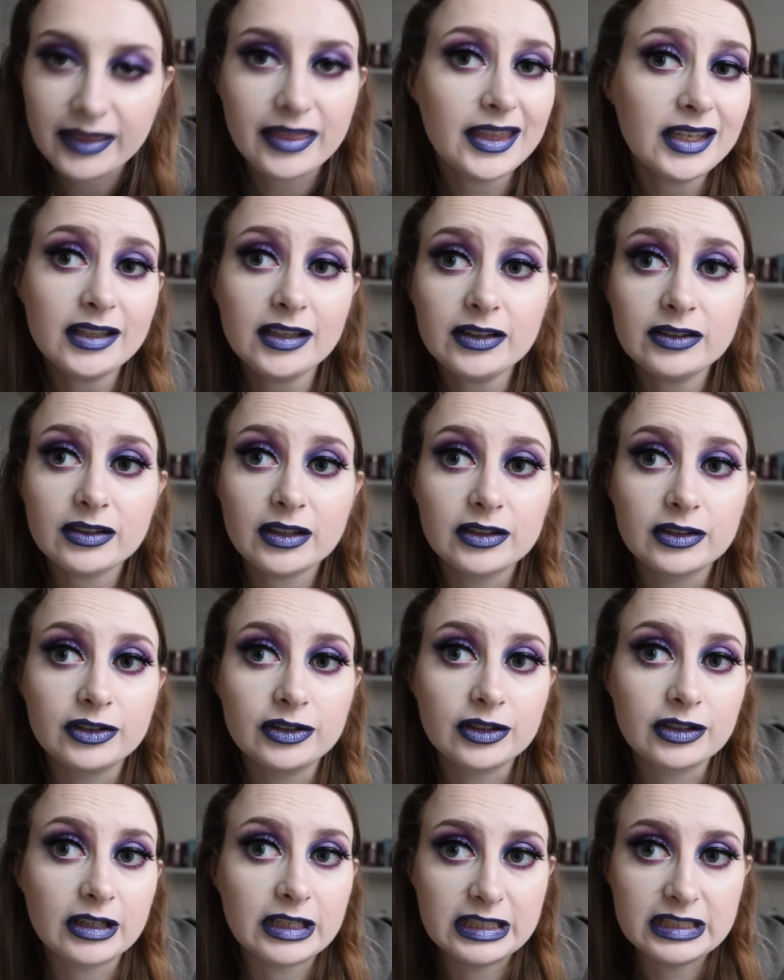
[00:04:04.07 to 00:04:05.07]
I think it's a
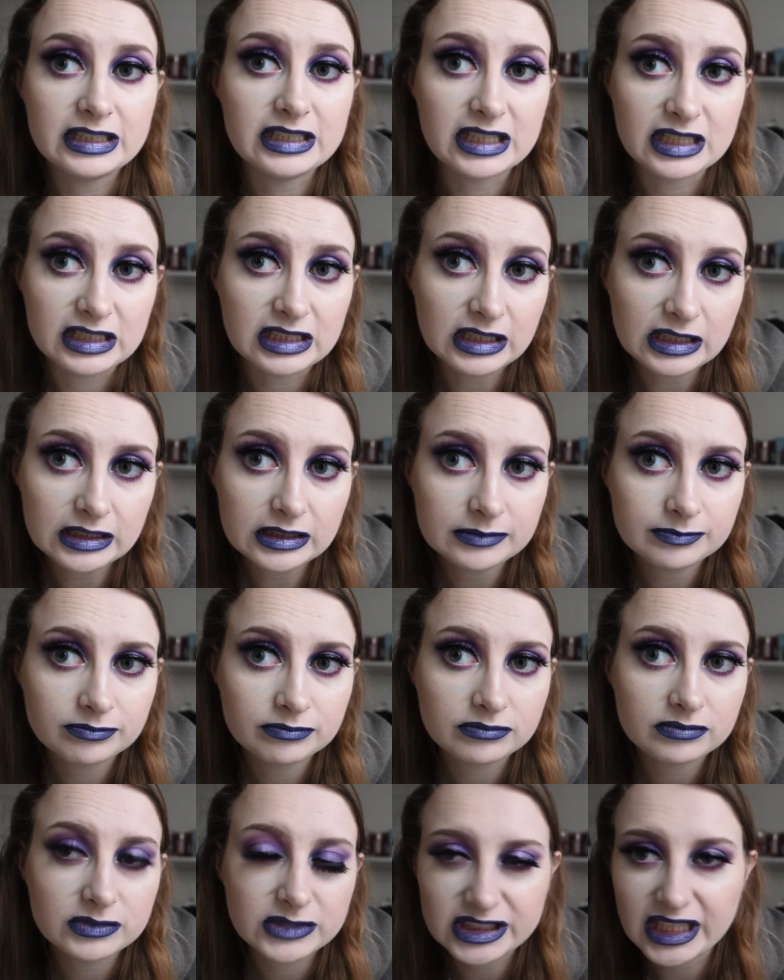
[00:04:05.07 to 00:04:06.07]
good idea
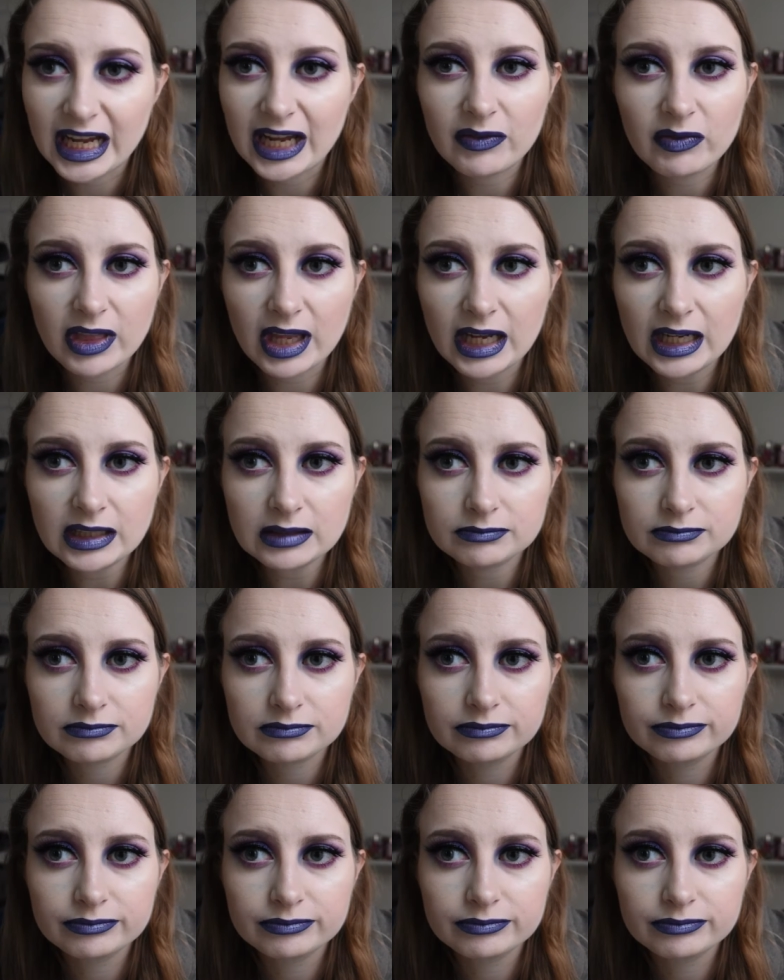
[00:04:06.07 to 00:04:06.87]
to have that,